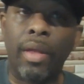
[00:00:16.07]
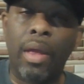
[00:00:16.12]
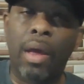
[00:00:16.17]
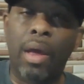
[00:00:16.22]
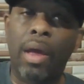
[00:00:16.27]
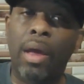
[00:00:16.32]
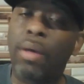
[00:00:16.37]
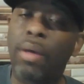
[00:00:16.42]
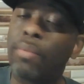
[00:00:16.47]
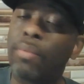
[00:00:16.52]

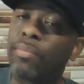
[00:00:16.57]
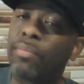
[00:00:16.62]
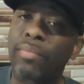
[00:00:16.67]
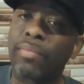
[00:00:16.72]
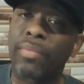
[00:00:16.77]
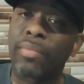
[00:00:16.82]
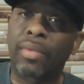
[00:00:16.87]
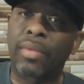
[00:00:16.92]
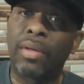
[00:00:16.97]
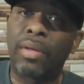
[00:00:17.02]

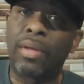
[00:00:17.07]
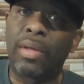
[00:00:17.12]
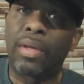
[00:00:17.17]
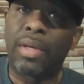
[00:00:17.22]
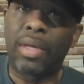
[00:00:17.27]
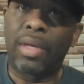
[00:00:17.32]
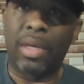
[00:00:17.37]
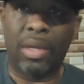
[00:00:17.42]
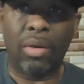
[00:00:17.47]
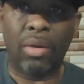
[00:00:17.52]

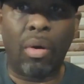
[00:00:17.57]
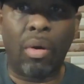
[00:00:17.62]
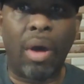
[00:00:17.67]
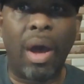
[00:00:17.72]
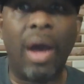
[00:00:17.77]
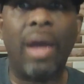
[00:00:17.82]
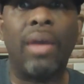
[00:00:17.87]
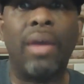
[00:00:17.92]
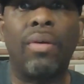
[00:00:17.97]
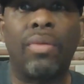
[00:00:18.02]
In
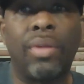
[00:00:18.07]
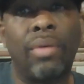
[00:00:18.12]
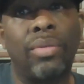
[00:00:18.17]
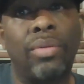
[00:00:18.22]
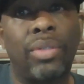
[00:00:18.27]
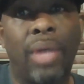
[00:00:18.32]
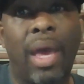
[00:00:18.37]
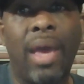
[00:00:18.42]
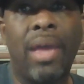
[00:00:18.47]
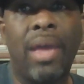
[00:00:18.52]
Ohio, there
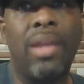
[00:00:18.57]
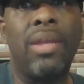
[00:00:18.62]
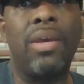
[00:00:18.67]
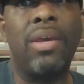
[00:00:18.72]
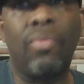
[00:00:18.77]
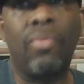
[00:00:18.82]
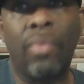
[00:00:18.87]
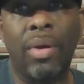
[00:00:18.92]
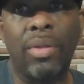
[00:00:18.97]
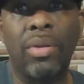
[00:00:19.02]
was an
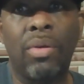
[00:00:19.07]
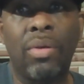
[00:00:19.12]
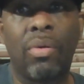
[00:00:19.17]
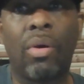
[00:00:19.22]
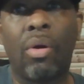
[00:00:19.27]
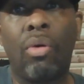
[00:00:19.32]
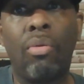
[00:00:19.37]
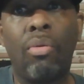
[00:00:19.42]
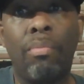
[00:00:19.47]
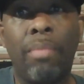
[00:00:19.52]

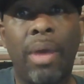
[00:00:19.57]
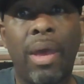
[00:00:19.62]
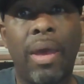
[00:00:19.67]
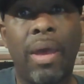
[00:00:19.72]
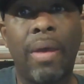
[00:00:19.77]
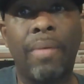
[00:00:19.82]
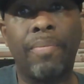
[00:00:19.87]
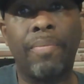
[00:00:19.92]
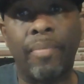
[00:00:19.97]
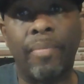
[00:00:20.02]
81-year-old
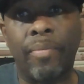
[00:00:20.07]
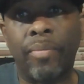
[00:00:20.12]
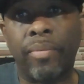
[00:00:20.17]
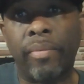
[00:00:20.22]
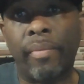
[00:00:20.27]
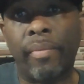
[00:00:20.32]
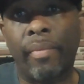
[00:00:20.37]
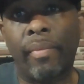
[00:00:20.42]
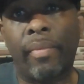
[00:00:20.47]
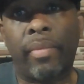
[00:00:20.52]
man
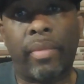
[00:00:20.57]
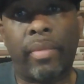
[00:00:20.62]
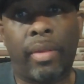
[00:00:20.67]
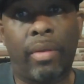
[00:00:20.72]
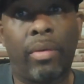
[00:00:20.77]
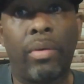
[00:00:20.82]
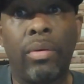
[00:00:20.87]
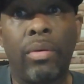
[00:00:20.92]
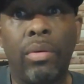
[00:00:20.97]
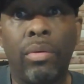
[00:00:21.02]

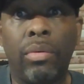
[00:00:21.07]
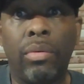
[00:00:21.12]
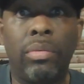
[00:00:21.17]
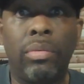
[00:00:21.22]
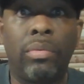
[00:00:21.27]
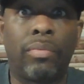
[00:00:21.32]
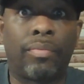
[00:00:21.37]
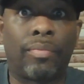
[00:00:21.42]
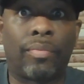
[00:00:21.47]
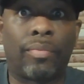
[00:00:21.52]
who
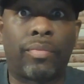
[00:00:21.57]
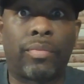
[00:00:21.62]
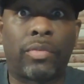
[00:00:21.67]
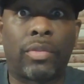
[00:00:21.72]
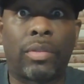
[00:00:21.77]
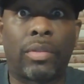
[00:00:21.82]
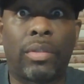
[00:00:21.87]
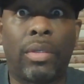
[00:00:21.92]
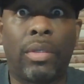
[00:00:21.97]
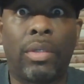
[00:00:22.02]

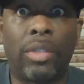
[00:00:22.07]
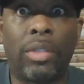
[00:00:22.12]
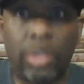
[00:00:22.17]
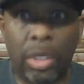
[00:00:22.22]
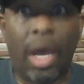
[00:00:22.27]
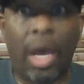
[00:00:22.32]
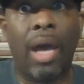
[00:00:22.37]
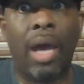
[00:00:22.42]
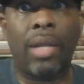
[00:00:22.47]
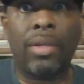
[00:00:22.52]

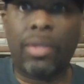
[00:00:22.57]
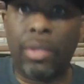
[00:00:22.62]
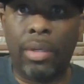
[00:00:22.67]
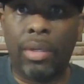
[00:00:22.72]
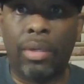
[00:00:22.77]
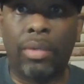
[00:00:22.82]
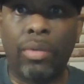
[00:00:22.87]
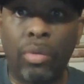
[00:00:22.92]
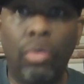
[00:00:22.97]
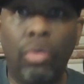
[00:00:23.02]
shot
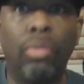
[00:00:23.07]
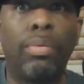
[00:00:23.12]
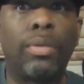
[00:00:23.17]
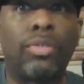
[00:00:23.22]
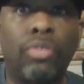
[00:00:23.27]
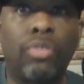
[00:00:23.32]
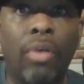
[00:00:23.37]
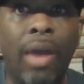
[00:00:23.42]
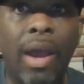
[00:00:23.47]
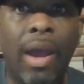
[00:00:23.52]
an Uber
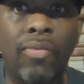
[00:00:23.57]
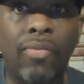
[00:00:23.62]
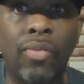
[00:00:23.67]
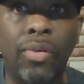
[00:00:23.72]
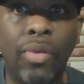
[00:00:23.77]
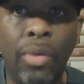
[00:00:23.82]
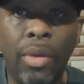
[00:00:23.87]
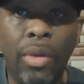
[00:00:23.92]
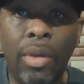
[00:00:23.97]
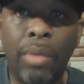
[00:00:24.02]

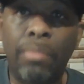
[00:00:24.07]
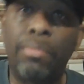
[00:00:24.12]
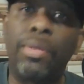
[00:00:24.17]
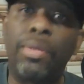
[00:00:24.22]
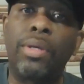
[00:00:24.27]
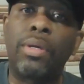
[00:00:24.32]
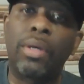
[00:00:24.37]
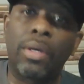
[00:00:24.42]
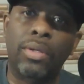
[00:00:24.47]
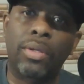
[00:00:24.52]
driver
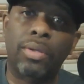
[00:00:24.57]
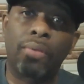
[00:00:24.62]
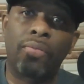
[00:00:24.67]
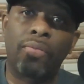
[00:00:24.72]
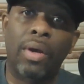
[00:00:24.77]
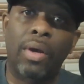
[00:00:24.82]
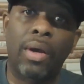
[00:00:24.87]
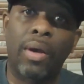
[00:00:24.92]
because of